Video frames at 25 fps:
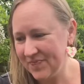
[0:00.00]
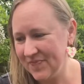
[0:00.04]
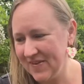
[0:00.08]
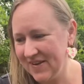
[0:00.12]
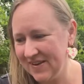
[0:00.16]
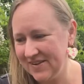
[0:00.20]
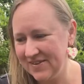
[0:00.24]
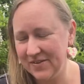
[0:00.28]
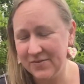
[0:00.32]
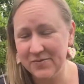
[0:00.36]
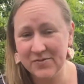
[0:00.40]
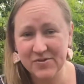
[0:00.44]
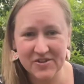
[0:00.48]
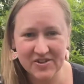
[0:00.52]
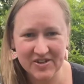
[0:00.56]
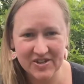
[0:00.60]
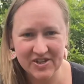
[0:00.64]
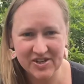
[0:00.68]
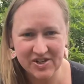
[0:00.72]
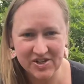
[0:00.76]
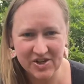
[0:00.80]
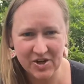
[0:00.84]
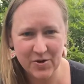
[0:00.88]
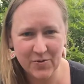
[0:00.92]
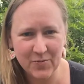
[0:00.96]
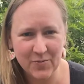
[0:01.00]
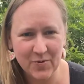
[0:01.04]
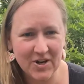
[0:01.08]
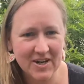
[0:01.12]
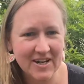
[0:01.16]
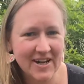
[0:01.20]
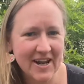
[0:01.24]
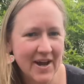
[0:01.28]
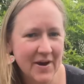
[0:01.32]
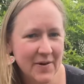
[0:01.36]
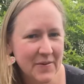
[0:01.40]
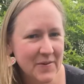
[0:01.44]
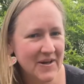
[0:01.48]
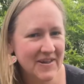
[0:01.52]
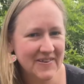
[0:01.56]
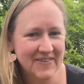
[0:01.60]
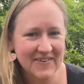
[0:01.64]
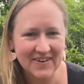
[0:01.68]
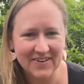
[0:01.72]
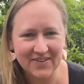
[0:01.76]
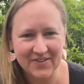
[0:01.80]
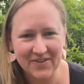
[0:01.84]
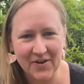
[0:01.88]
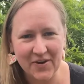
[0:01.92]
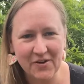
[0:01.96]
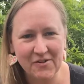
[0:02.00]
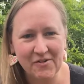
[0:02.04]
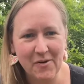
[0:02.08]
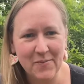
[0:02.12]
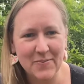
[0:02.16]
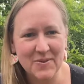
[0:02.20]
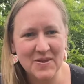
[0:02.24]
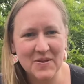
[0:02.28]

So I'm just going to show you one now, and then I'm going to grab